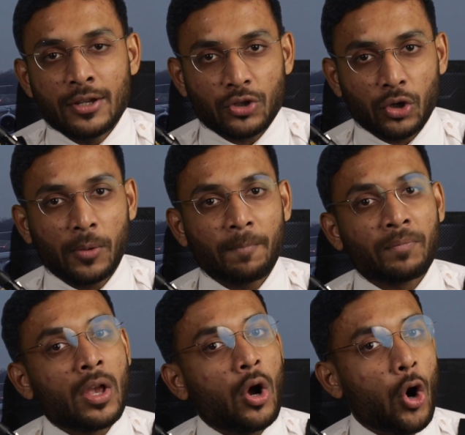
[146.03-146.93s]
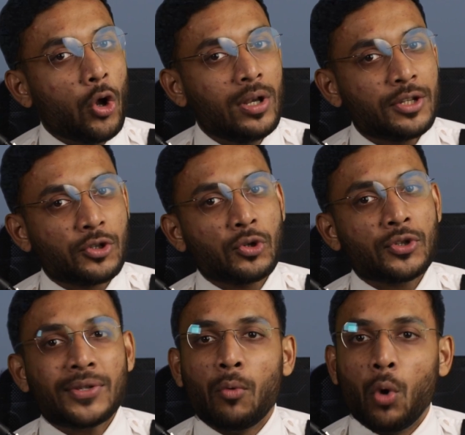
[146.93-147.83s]
So only
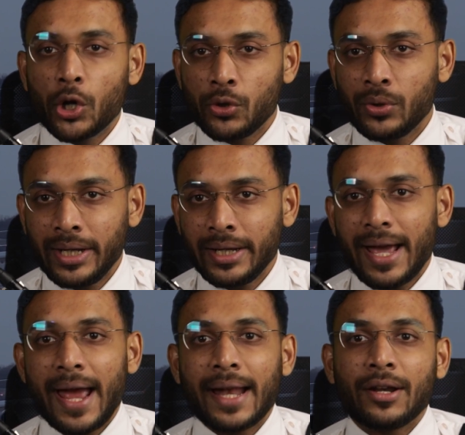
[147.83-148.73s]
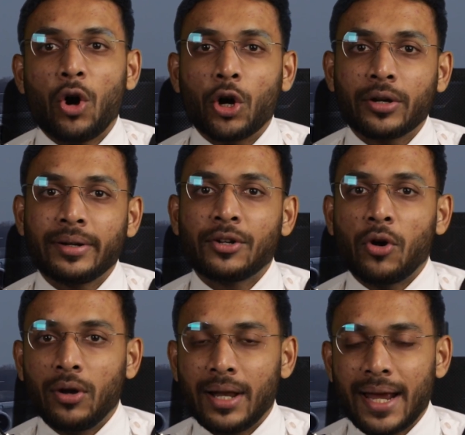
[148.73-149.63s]
choose what you need and order it
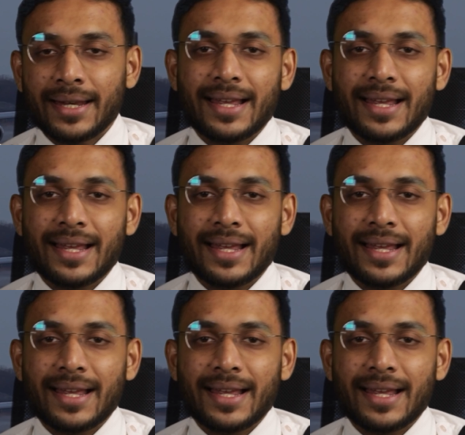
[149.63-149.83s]
online